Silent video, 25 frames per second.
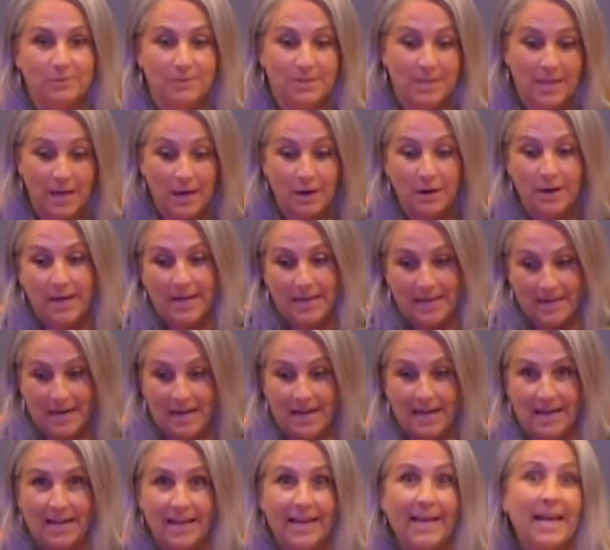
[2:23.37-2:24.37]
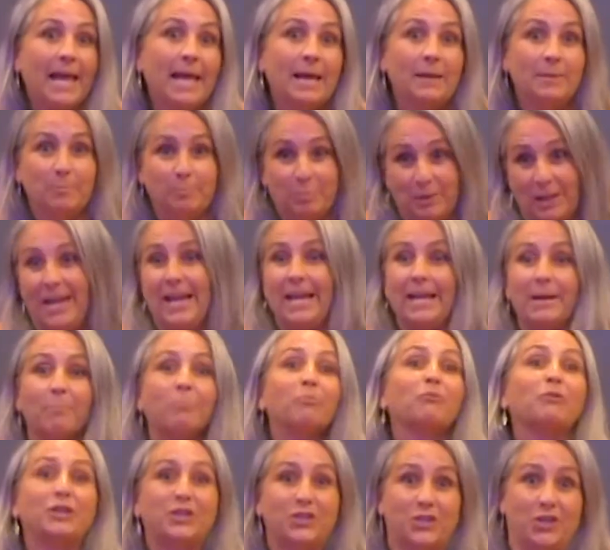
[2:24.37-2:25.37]
Terry and I and Blake
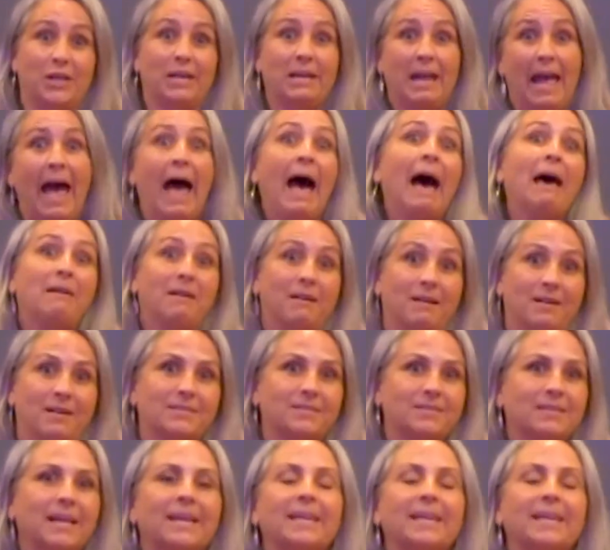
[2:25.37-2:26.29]
preaching at us.